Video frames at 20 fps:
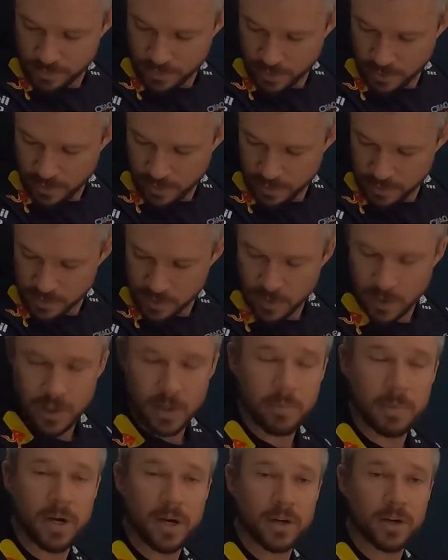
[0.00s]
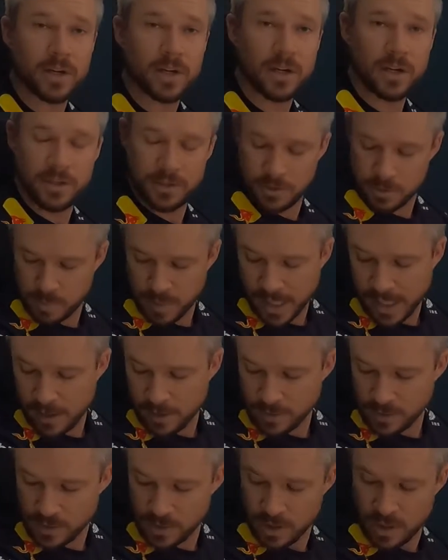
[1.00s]
for those that are in America and use
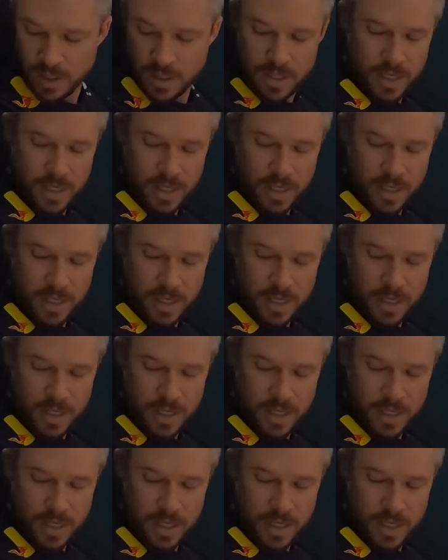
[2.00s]
pounds.